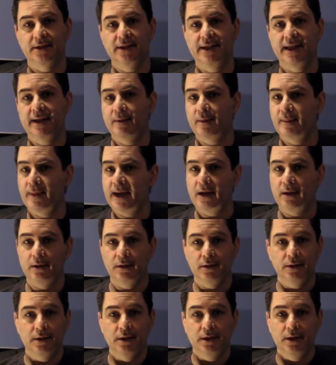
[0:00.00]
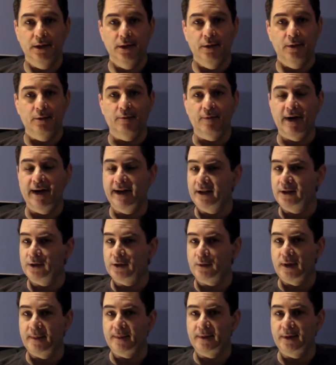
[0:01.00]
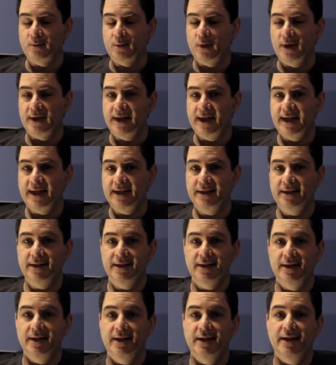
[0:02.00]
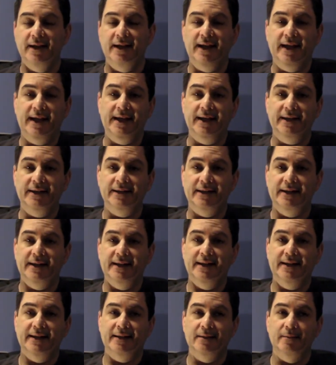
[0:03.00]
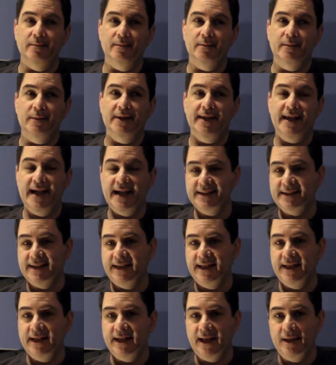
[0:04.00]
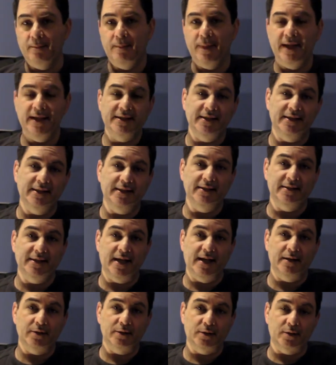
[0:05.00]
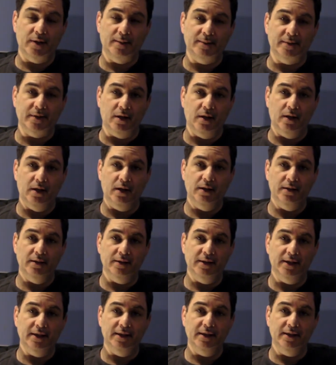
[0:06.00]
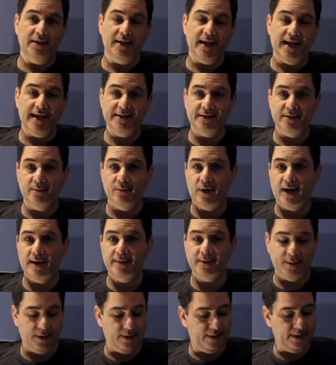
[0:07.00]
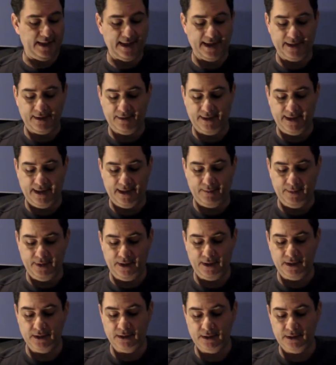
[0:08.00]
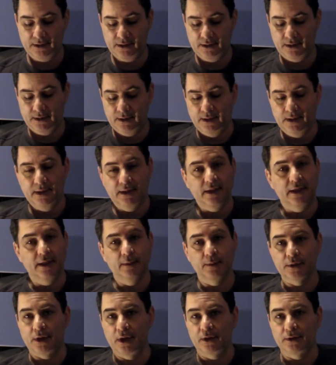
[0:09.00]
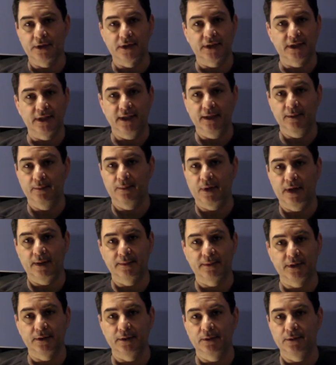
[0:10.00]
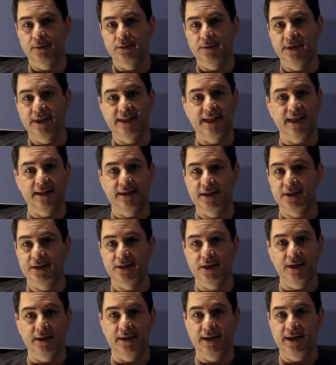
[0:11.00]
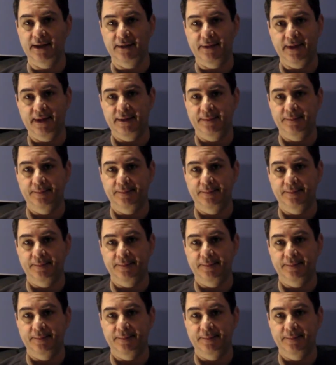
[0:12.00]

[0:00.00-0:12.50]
came about, writing a script in one night, and casting it and basing the entire script on the cast and props we already had on hand, because it was all just an impromptu, let's get this done kind of thing.